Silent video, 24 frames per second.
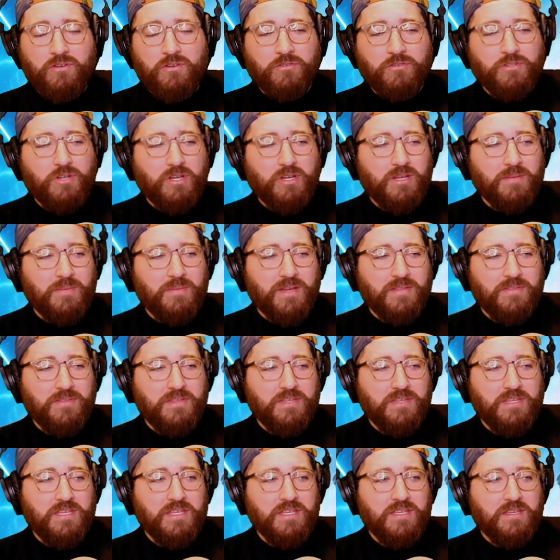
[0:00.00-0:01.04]
talking about
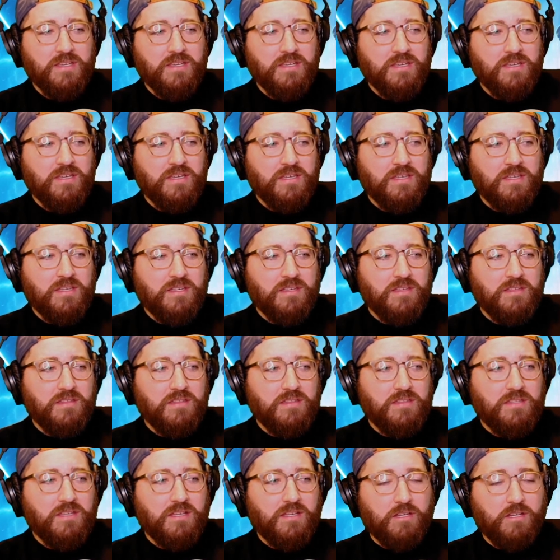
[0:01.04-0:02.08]
the
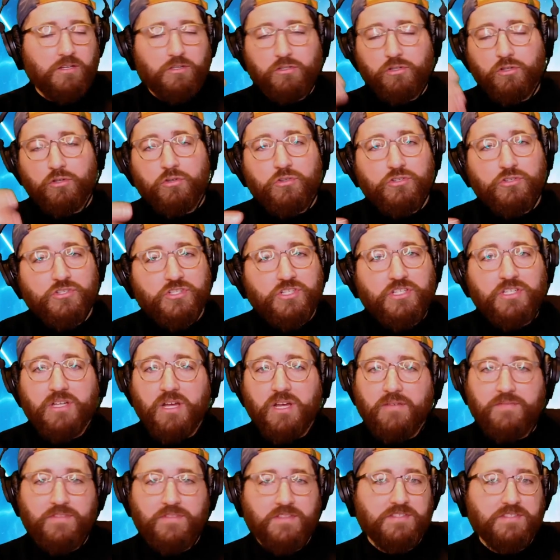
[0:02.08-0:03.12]
conclusion
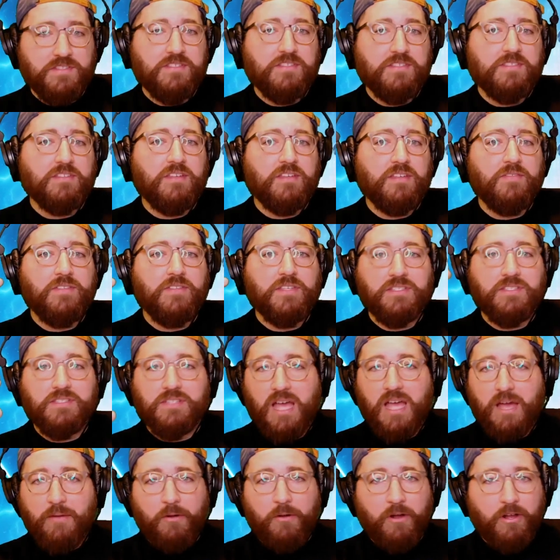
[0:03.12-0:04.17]
of the
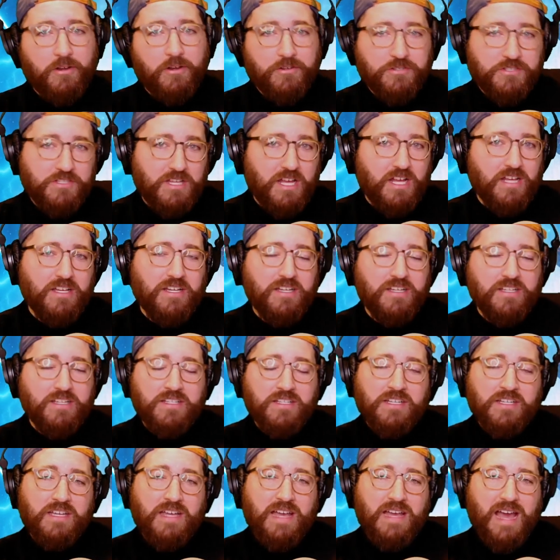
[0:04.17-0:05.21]
Skywalker saga.
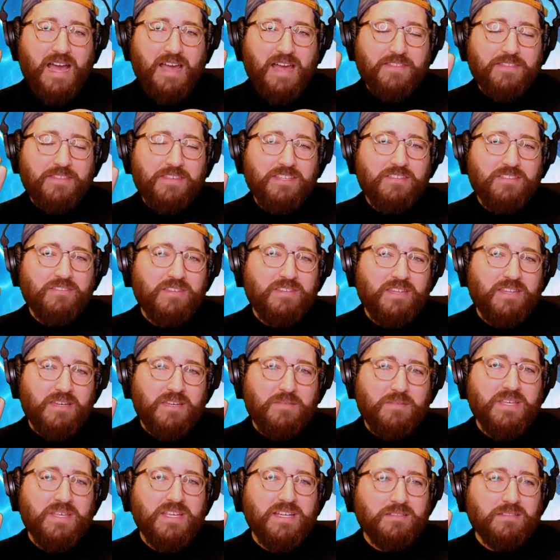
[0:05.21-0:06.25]
I think you needed to
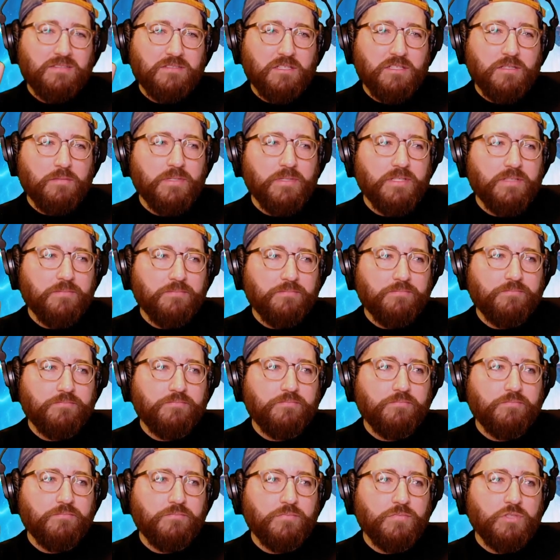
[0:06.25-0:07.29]
be a little bit
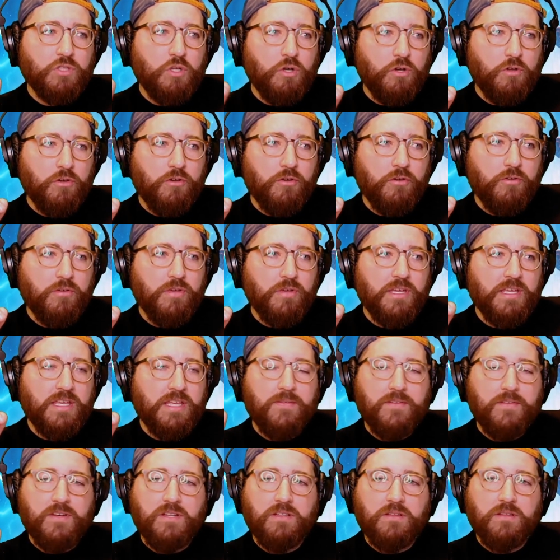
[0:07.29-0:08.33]
longer and
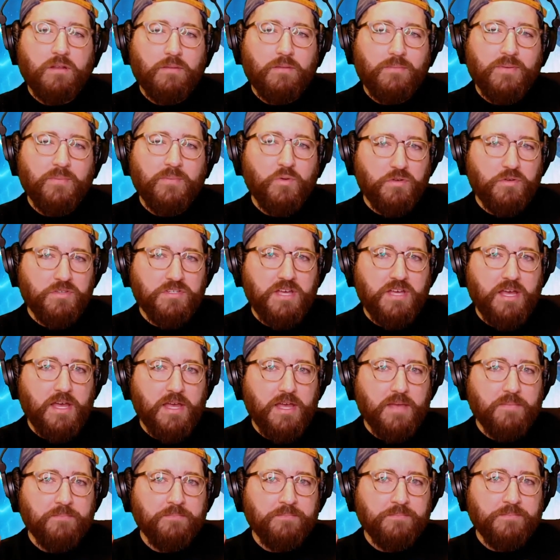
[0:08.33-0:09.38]
give it a little bit more
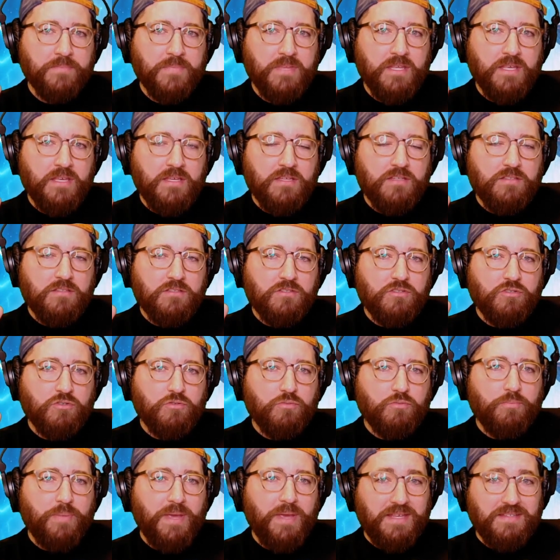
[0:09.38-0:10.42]
time
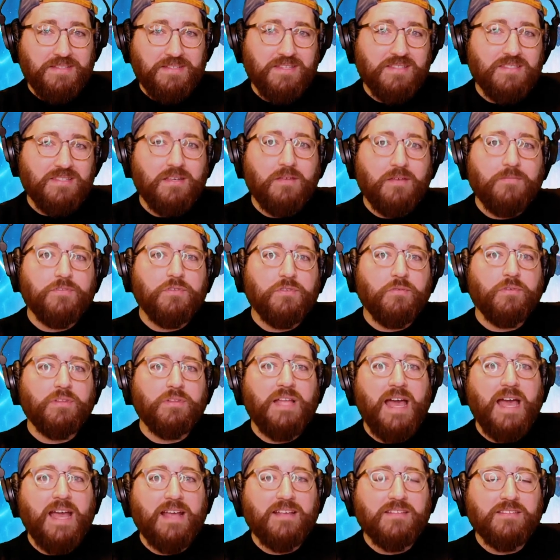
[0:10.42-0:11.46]
to pace itself, to
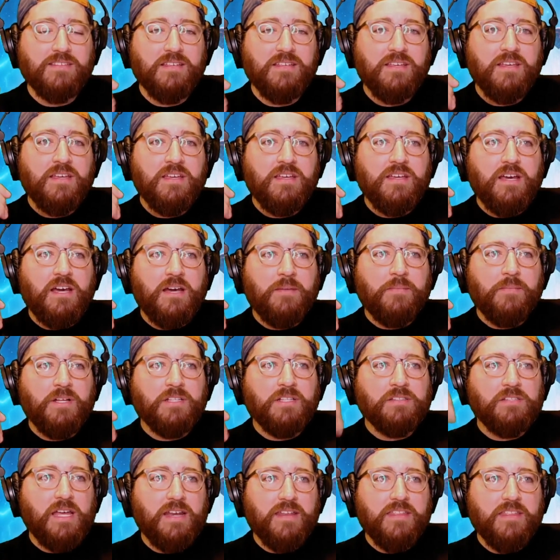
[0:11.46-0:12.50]
relax. A
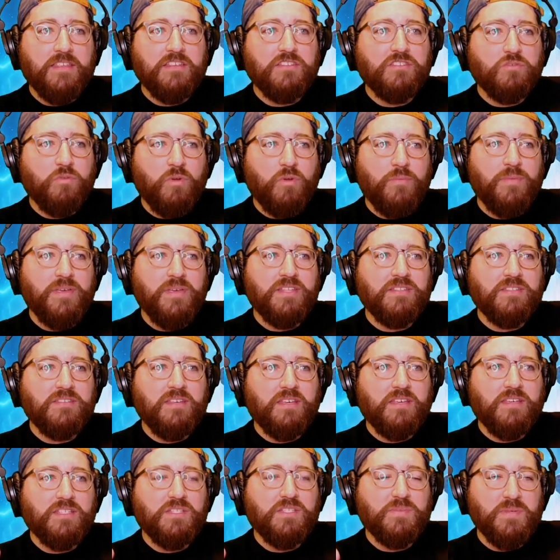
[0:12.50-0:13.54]
lot of these story beats,
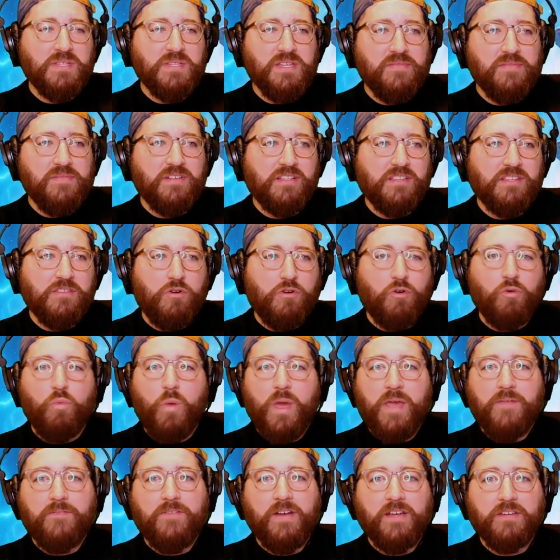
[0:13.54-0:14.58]
like specifically the whole
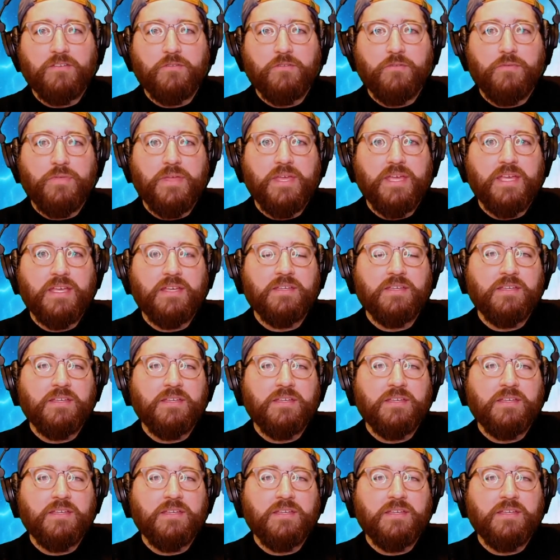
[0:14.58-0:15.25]
Wayfinder thing,